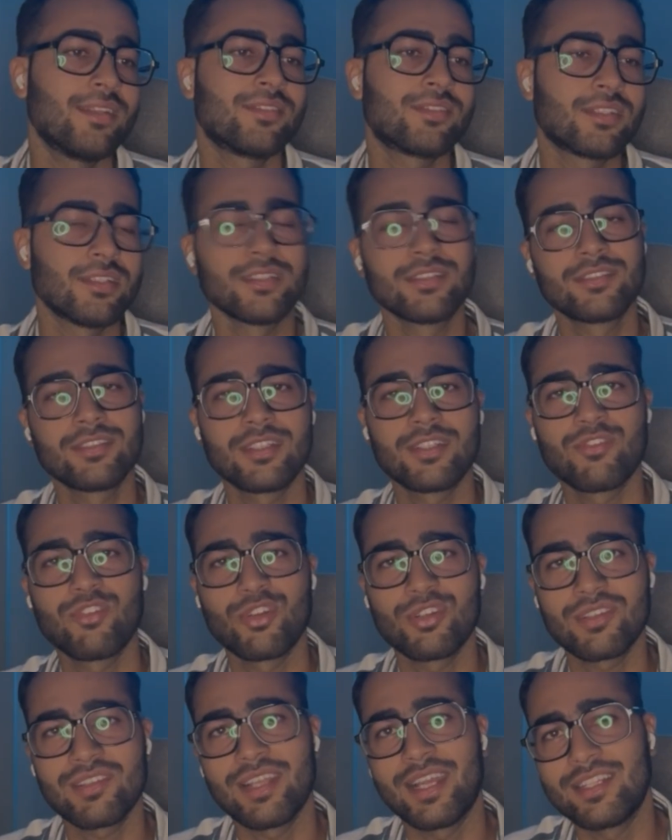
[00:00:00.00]
is cursor
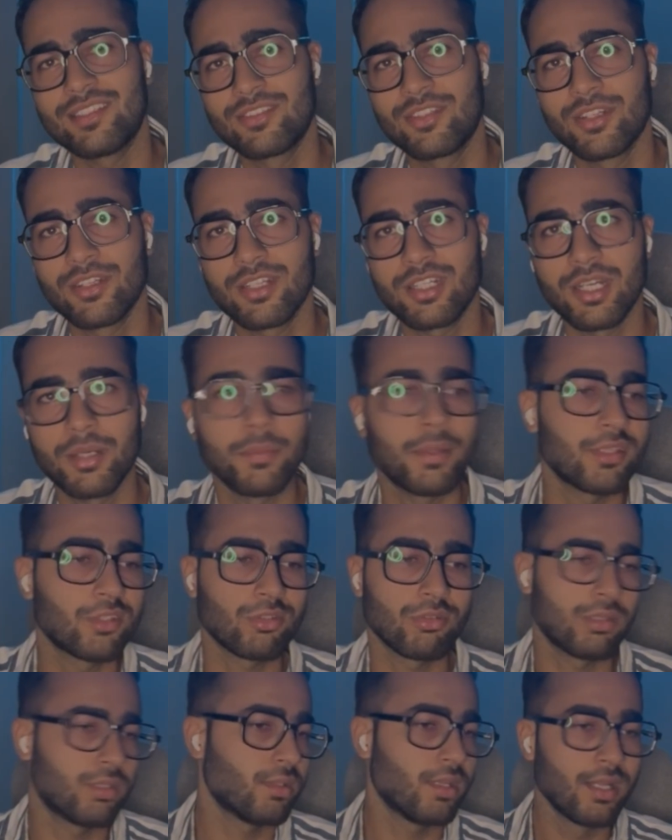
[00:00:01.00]
for slides going to come and
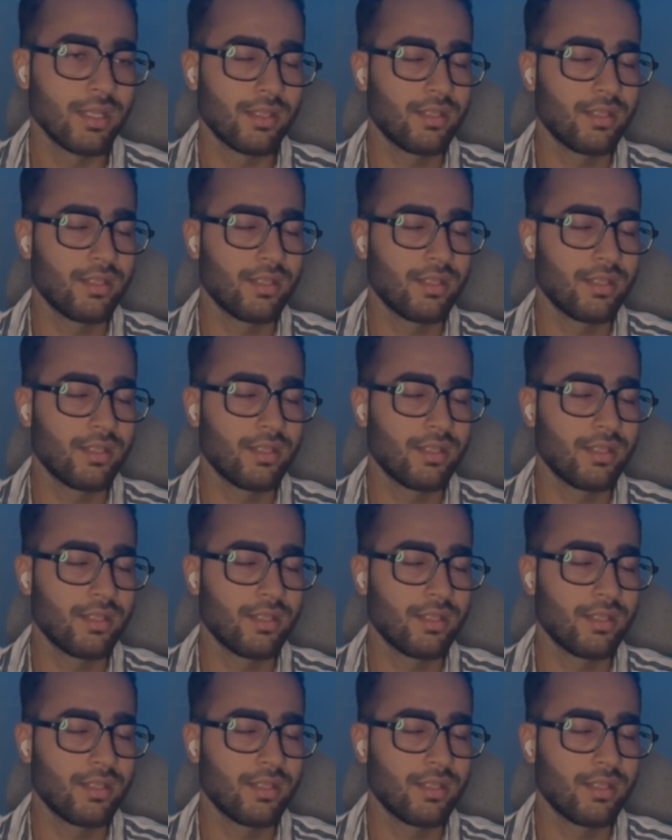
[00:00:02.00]
so on.